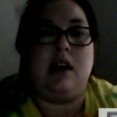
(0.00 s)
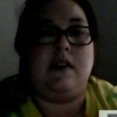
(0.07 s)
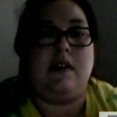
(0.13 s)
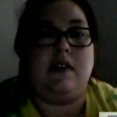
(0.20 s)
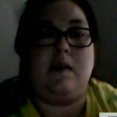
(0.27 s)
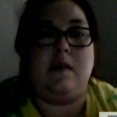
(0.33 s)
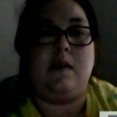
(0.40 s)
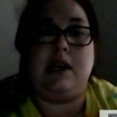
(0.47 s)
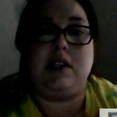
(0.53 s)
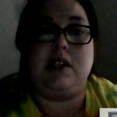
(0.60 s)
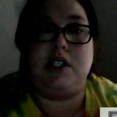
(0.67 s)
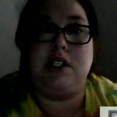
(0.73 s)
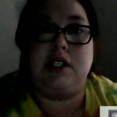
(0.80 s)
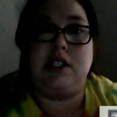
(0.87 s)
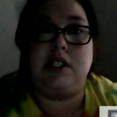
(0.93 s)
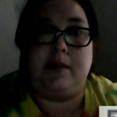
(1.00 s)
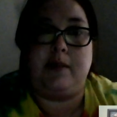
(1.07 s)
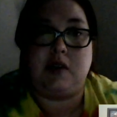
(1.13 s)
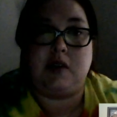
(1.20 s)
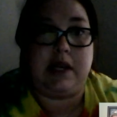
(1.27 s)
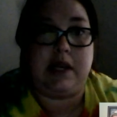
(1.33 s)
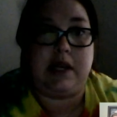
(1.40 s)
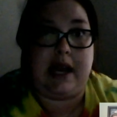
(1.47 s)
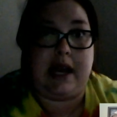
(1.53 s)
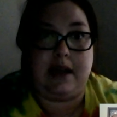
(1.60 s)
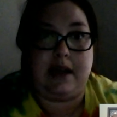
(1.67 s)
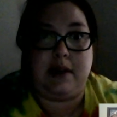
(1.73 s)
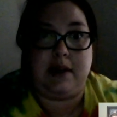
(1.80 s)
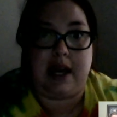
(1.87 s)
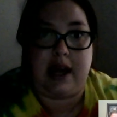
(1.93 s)
The relationship between
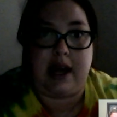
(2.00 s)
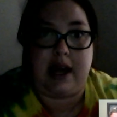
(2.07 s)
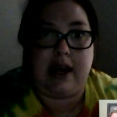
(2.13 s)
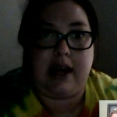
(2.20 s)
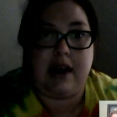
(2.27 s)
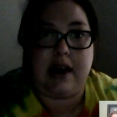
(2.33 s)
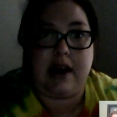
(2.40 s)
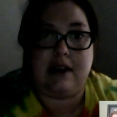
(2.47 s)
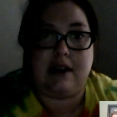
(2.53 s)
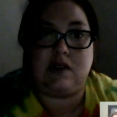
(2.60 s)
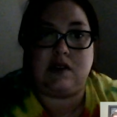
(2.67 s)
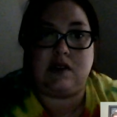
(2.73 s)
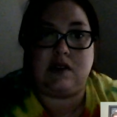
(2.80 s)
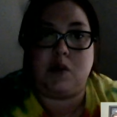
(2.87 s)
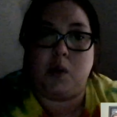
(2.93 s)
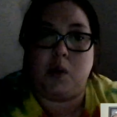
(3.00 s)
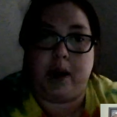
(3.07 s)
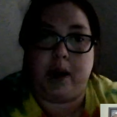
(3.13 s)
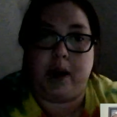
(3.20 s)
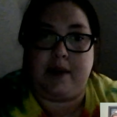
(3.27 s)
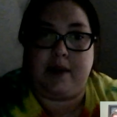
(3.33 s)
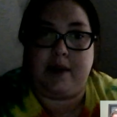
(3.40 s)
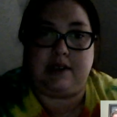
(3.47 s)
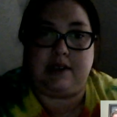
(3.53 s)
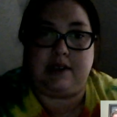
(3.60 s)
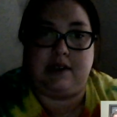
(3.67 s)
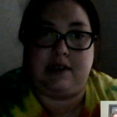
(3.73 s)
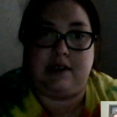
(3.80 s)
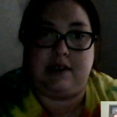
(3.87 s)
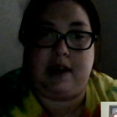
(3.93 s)
ABA and school-wide
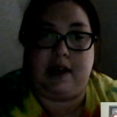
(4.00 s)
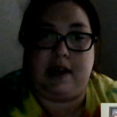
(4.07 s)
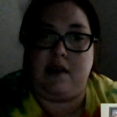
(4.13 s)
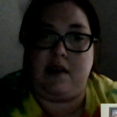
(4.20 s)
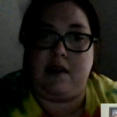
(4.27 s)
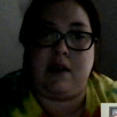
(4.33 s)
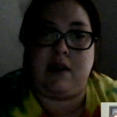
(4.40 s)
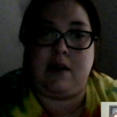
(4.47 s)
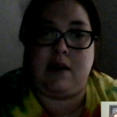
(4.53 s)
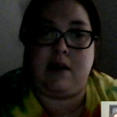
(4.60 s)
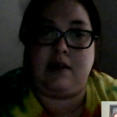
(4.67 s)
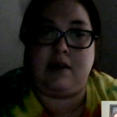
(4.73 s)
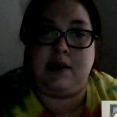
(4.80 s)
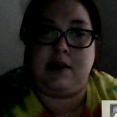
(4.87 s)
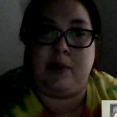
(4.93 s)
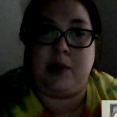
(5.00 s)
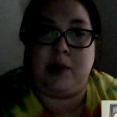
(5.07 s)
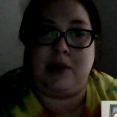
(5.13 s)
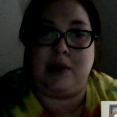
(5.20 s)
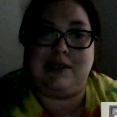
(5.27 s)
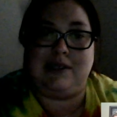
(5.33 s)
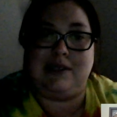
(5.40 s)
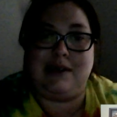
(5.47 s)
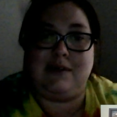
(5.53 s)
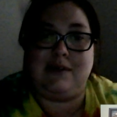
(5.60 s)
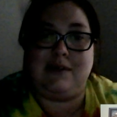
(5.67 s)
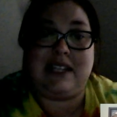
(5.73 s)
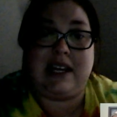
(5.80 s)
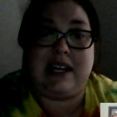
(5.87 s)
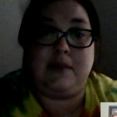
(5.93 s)
positive behavior support
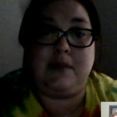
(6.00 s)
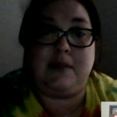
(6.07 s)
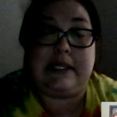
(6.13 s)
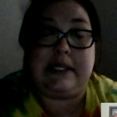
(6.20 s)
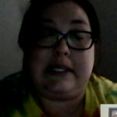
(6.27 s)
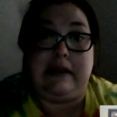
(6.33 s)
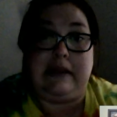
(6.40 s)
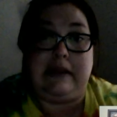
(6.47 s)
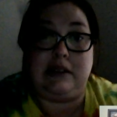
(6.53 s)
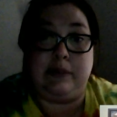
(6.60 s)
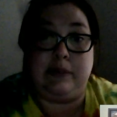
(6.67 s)
systems can be seen in this